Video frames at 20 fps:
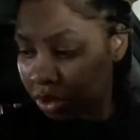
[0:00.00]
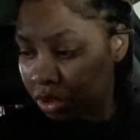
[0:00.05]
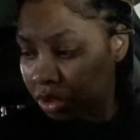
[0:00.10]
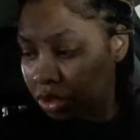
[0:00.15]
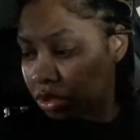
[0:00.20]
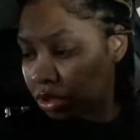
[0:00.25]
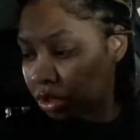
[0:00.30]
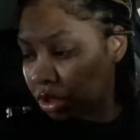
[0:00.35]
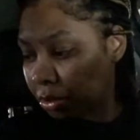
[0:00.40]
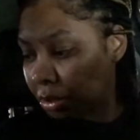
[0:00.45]

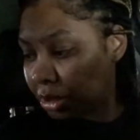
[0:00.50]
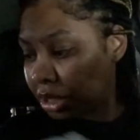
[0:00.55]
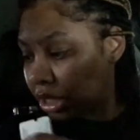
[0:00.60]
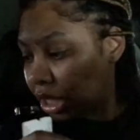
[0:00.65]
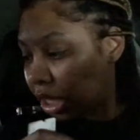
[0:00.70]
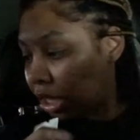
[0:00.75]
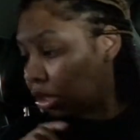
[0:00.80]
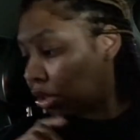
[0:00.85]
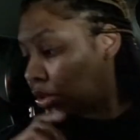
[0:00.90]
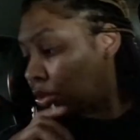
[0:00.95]
So let me
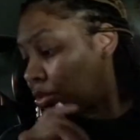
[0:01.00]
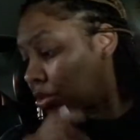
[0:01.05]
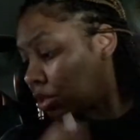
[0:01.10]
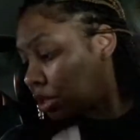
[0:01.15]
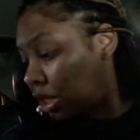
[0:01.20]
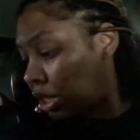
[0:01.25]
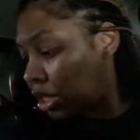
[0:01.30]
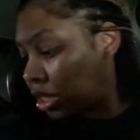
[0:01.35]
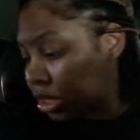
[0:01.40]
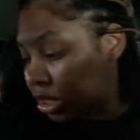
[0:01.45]
not lose
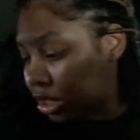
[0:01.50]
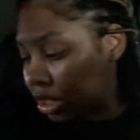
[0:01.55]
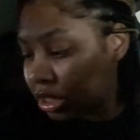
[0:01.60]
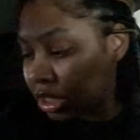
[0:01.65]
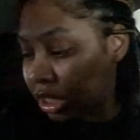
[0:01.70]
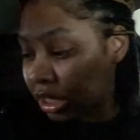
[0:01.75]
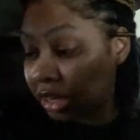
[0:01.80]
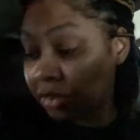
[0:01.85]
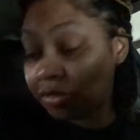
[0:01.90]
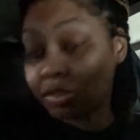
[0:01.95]
this, cause
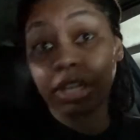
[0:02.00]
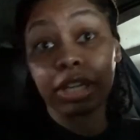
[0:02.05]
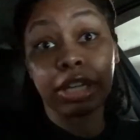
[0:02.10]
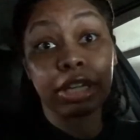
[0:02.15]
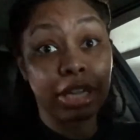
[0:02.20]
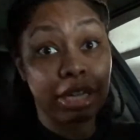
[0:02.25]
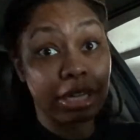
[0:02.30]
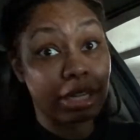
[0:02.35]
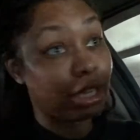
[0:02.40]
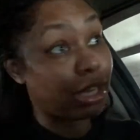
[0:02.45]
I definitely need
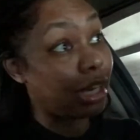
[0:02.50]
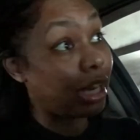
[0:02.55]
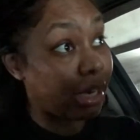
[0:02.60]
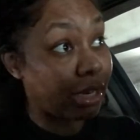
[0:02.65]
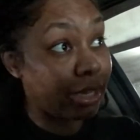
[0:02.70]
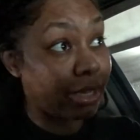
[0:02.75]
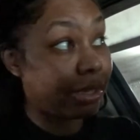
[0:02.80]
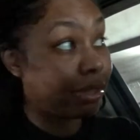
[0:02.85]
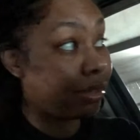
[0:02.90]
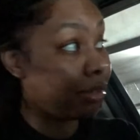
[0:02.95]
that to get out of
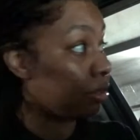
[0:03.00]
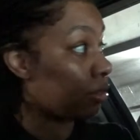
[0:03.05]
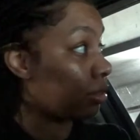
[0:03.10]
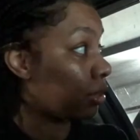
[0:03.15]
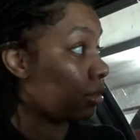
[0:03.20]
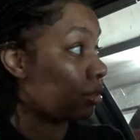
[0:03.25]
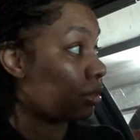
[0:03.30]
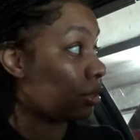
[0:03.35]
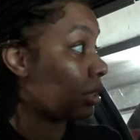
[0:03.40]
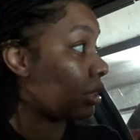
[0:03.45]
here, or
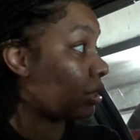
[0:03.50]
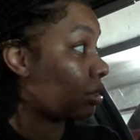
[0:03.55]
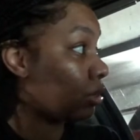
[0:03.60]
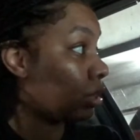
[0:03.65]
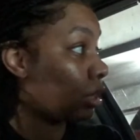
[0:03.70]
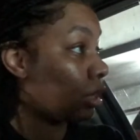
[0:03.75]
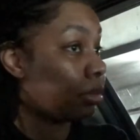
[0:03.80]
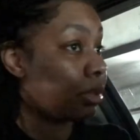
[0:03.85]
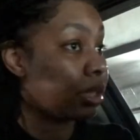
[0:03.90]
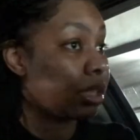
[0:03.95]
they're not gonna
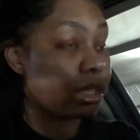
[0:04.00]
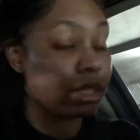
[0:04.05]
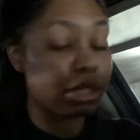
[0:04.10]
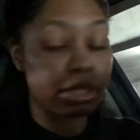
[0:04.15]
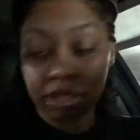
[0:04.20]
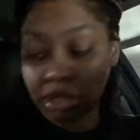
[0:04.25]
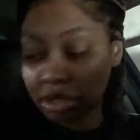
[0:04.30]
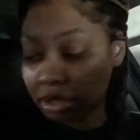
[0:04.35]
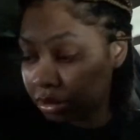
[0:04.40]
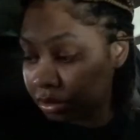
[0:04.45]
let my
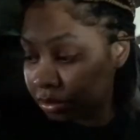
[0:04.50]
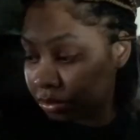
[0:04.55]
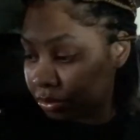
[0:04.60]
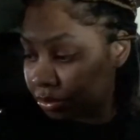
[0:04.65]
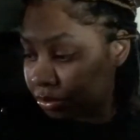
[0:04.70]
ass out.